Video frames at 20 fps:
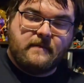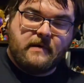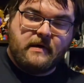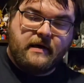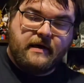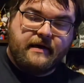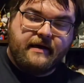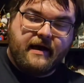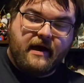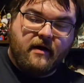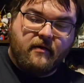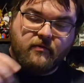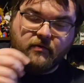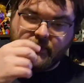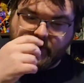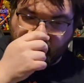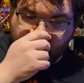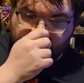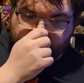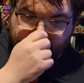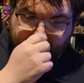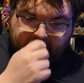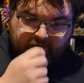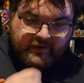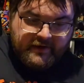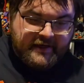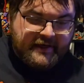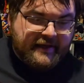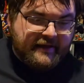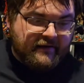And now we'll go in and
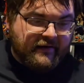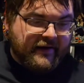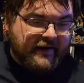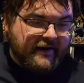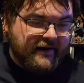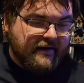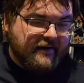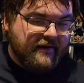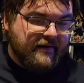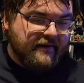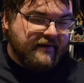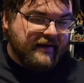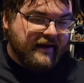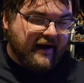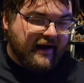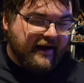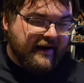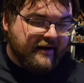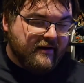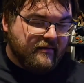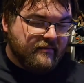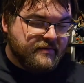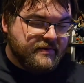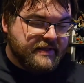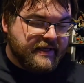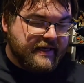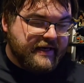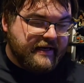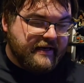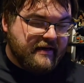look at like the items
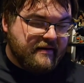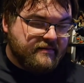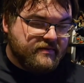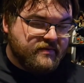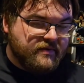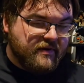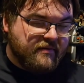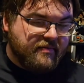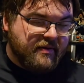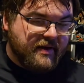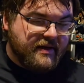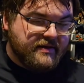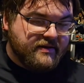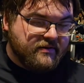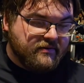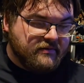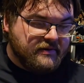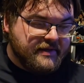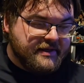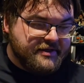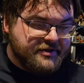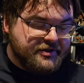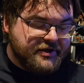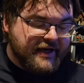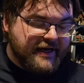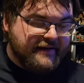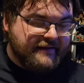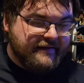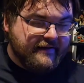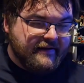that he comes with, because holy
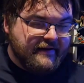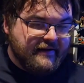shit.